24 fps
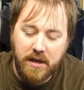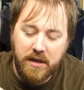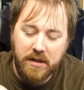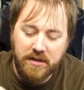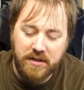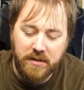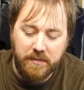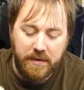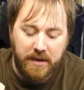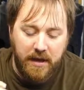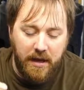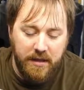
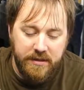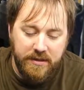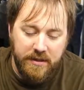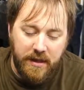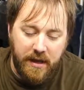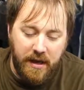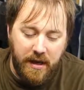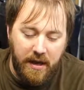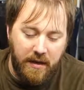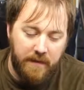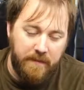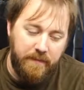So because of
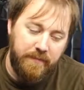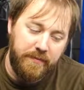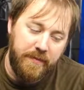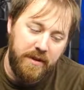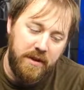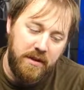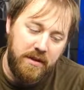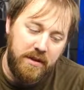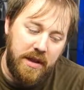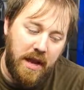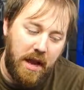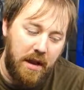that,
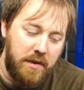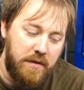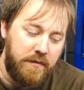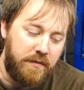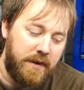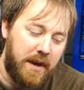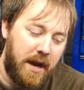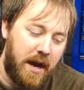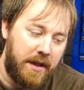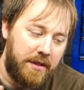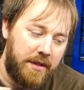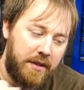now you've
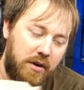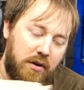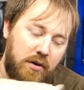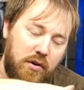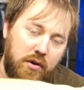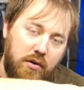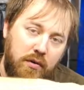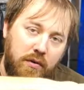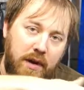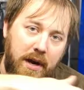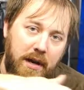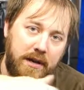got the
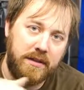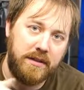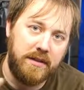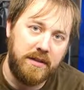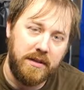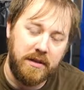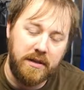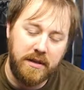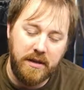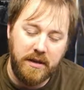correct